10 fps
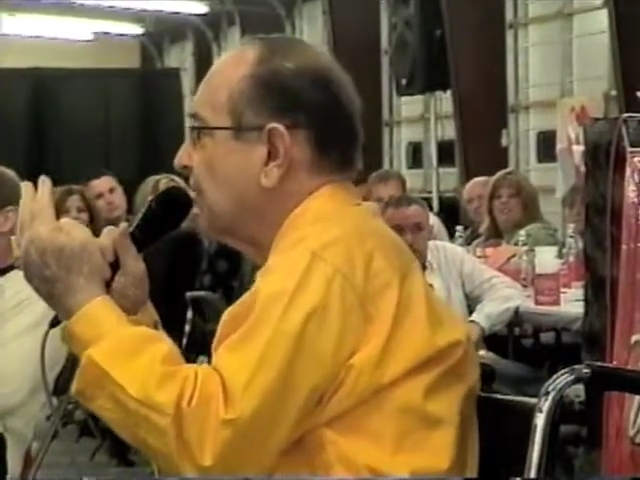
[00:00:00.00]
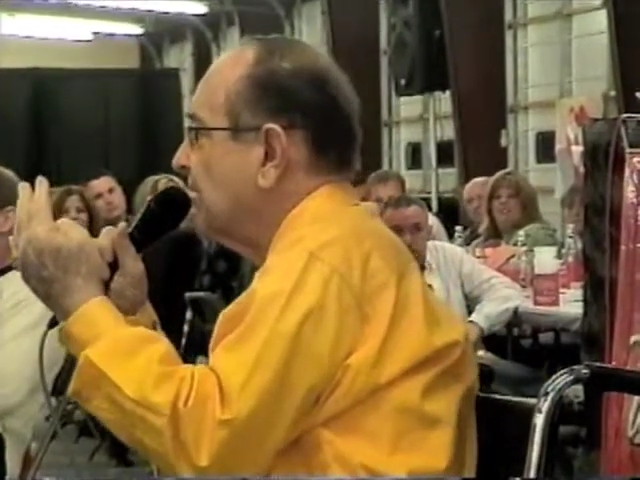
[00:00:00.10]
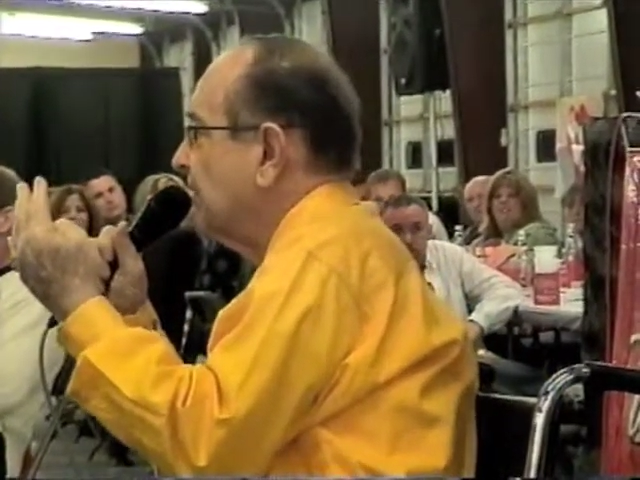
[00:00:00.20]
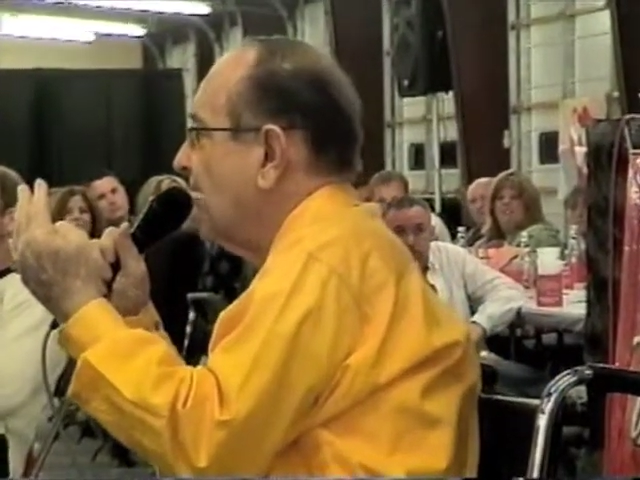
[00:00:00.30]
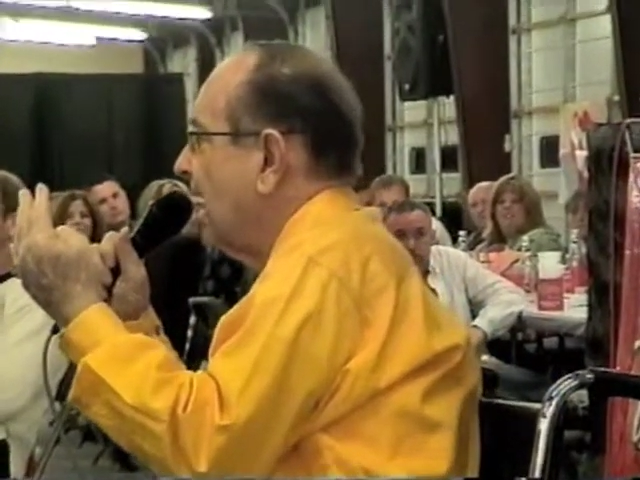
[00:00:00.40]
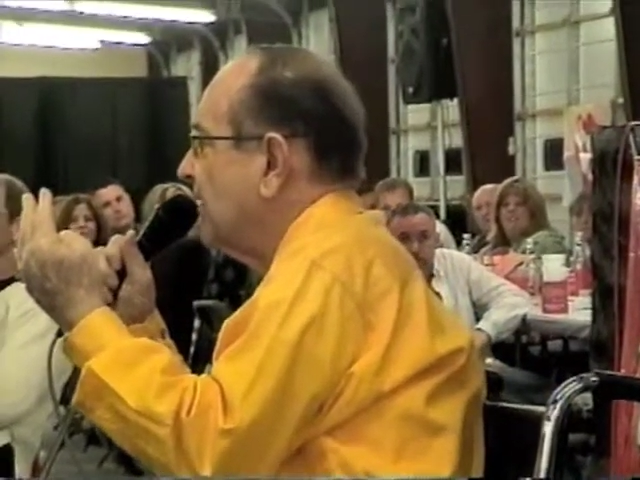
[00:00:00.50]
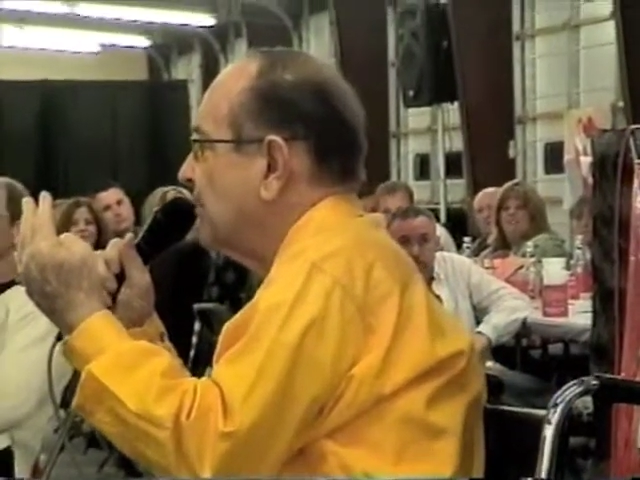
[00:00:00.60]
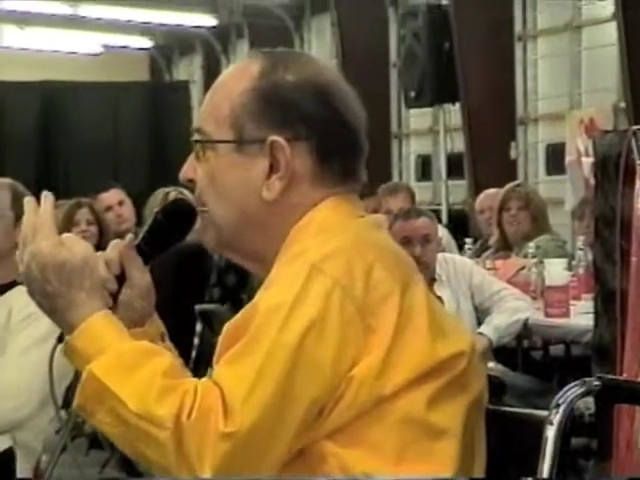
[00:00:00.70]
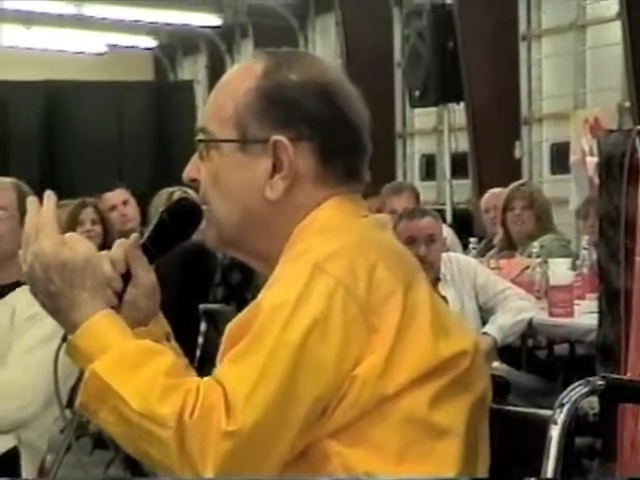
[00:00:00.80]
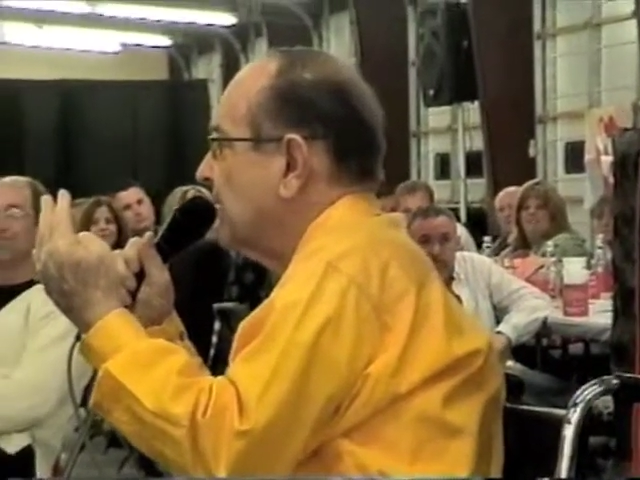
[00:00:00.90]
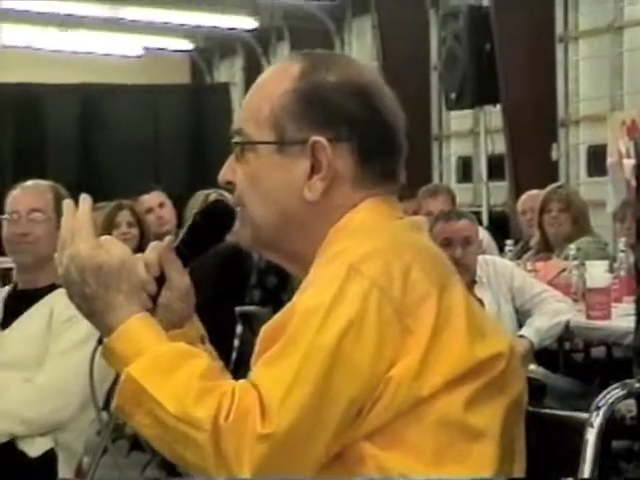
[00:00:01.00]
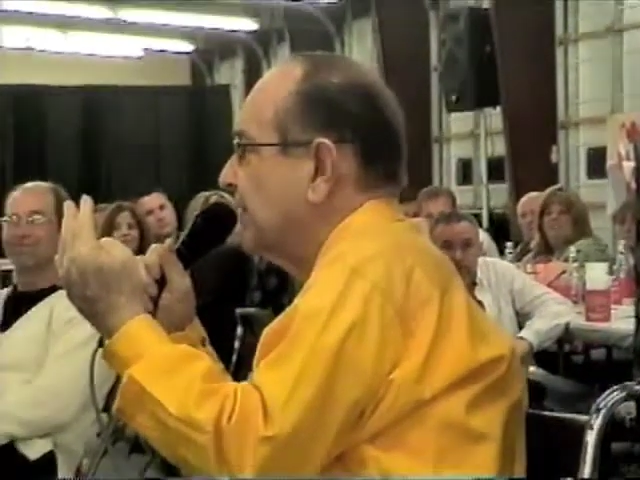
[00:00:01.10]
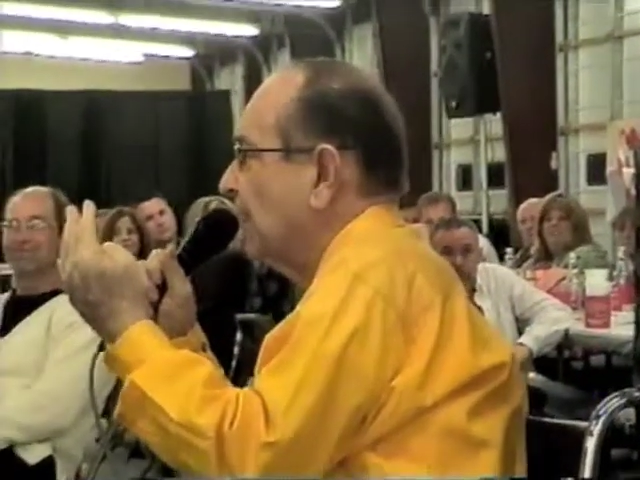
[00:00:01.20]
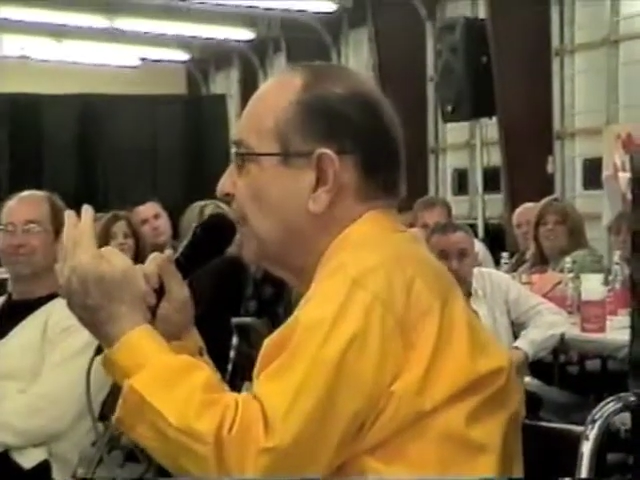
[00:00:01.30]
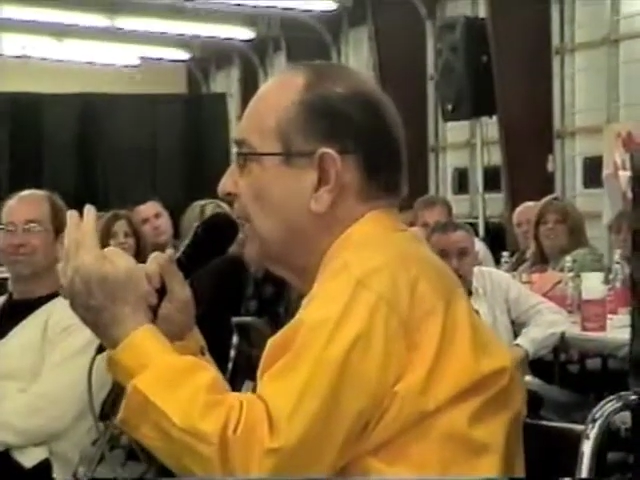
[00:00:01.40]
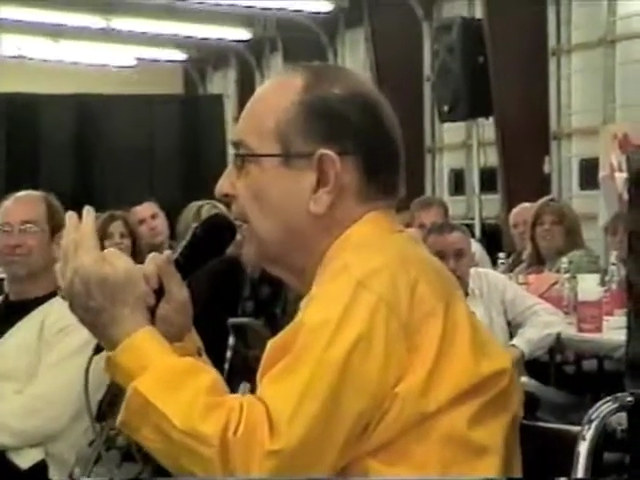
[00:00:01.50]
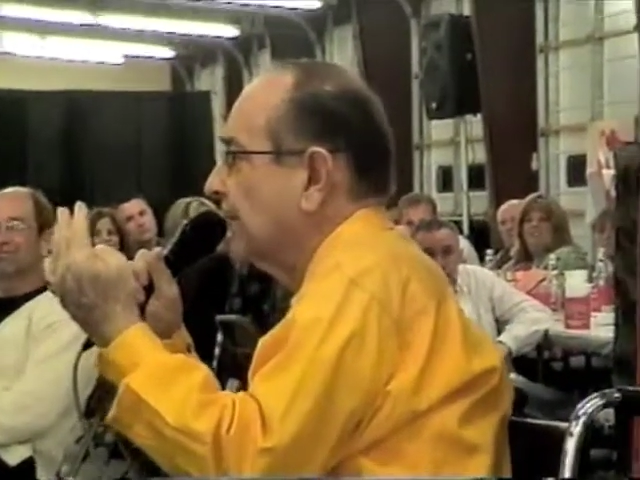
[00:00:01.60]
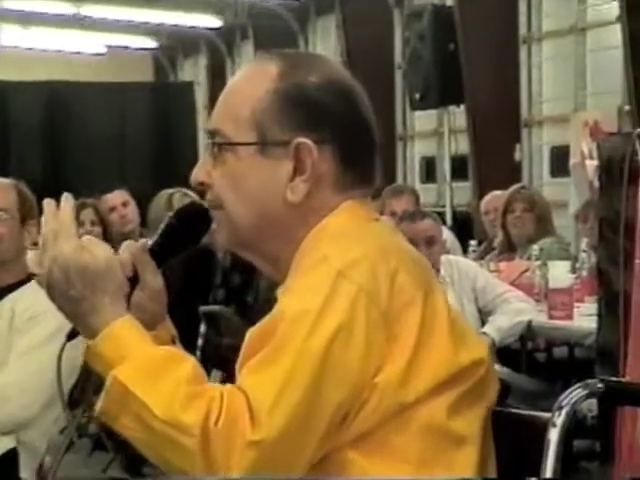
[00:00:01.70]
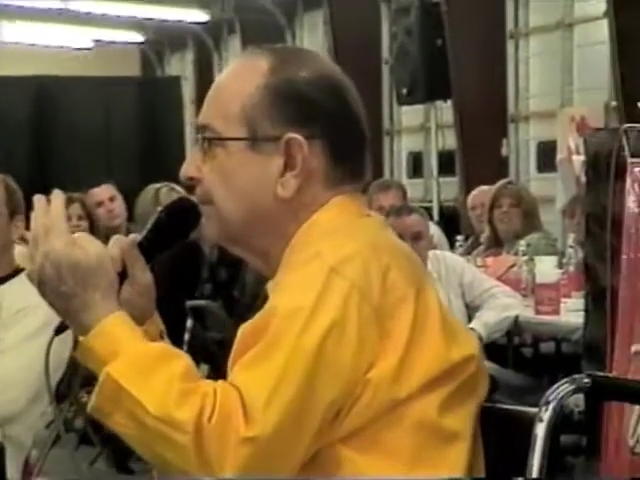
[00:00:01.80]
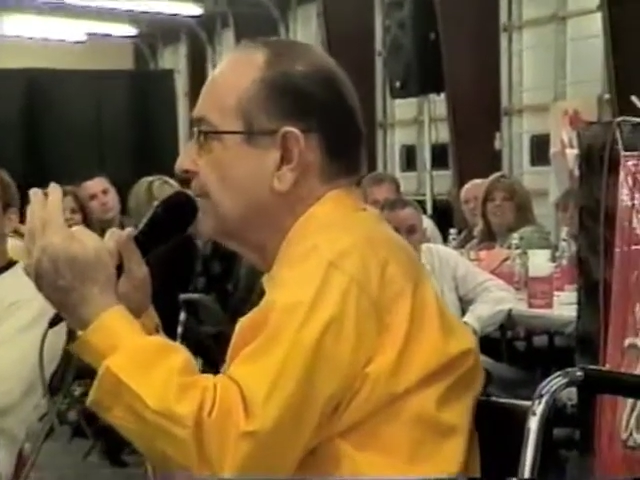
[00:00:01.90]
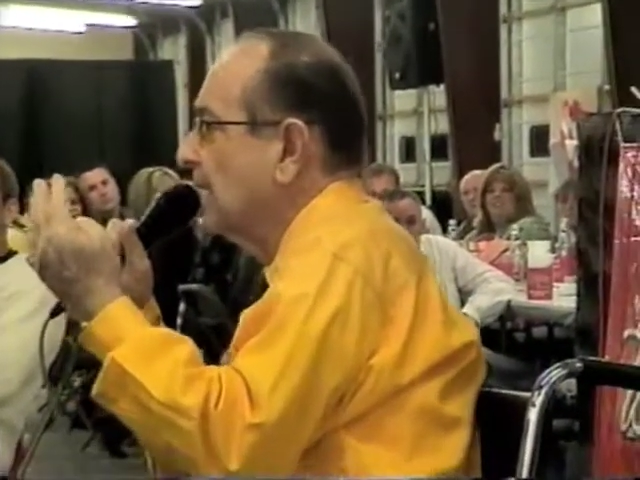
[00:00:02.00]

35 buried somewhere.